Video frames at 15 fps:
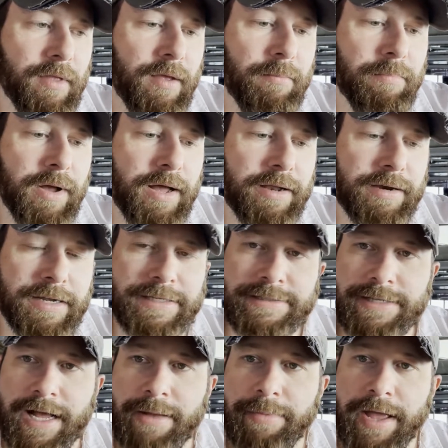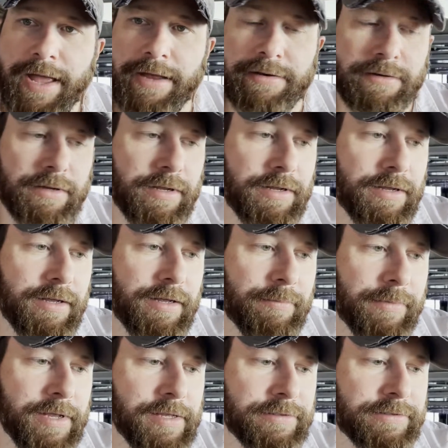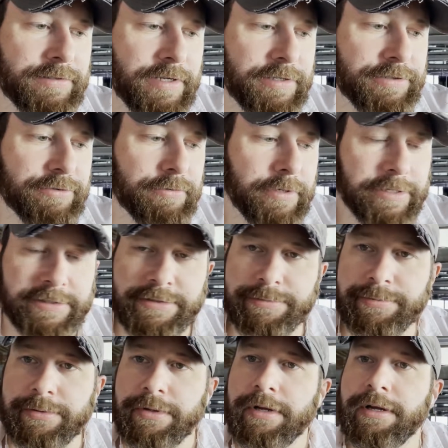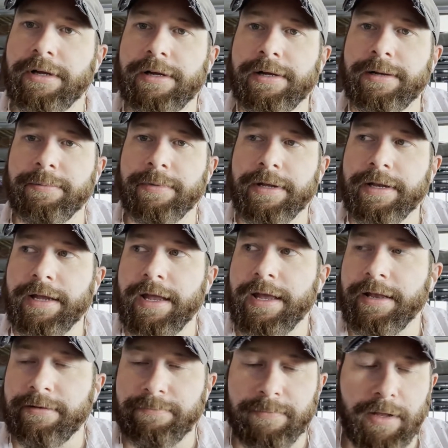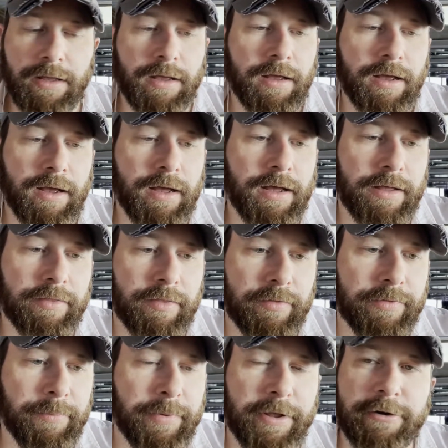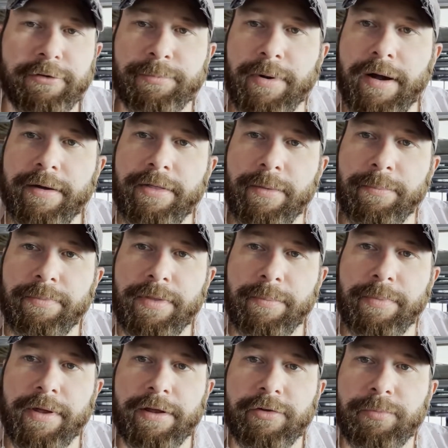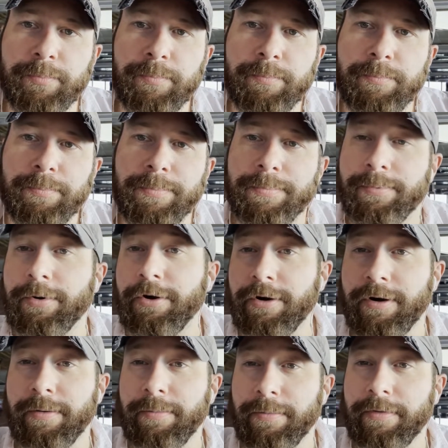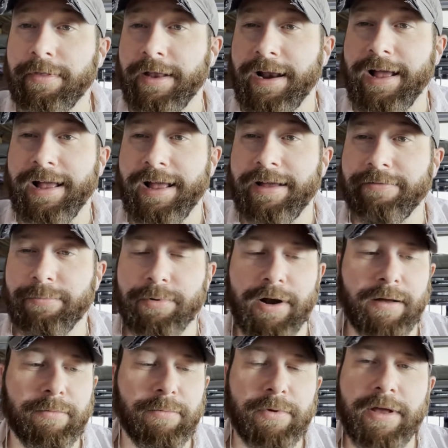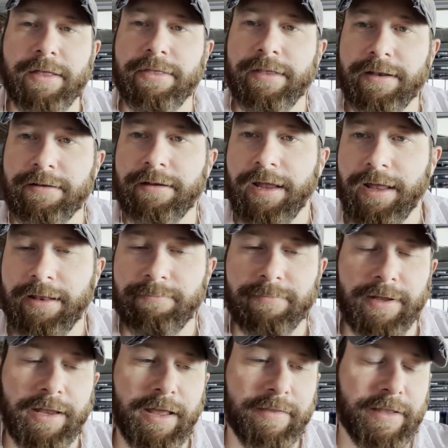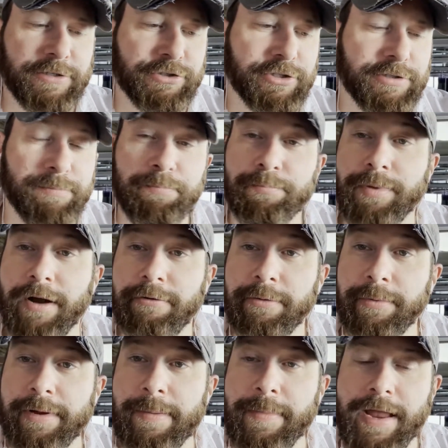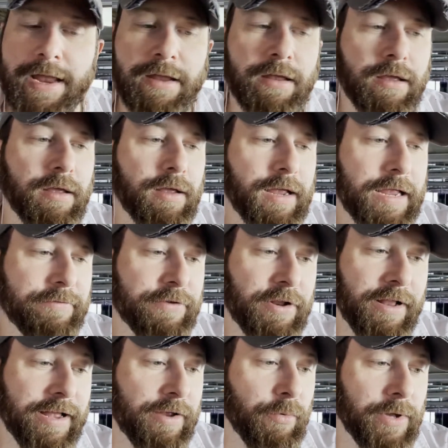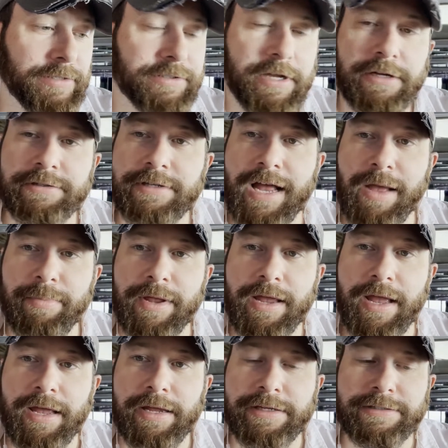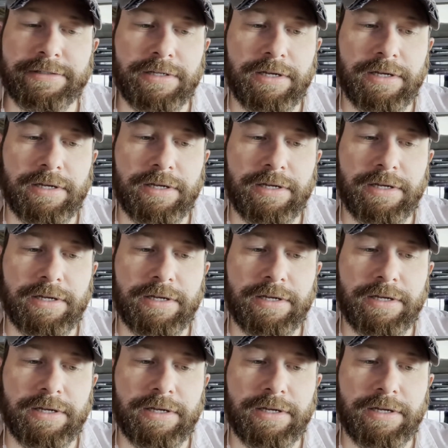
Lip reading: But it's not bad. It's crisp, and again, the bitter is probably the biggest part that I have a problem with, and again, that's just probably me. If you like West Coast IPAs,